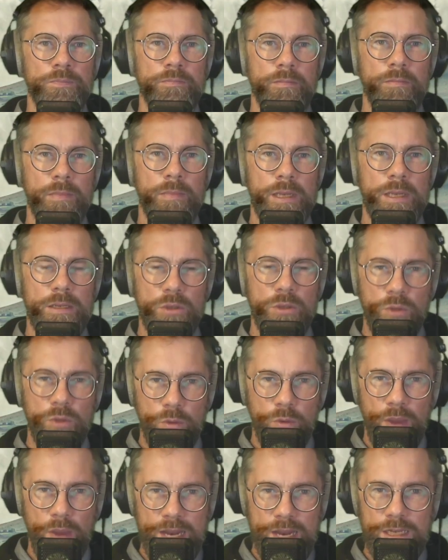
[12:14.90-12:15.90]
So the
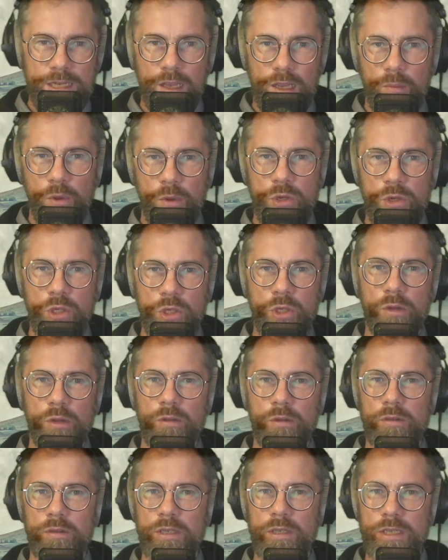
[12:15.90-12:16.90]
right
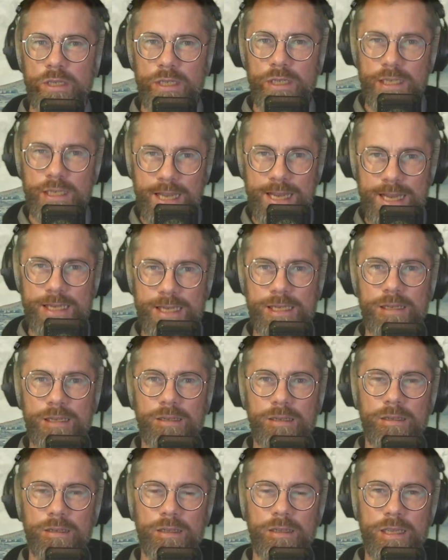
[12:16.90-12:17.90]
emotional state
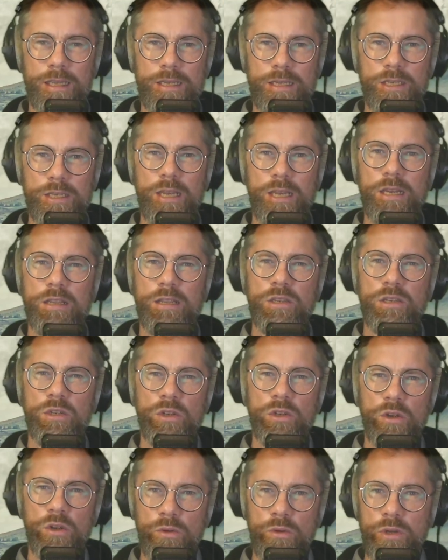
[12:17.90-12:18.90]
is seen as
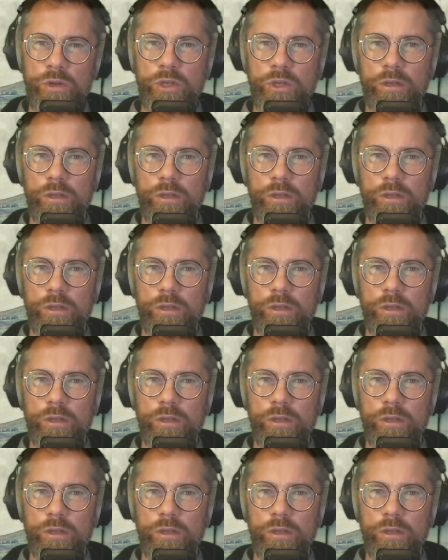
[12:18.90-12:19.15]
crucial.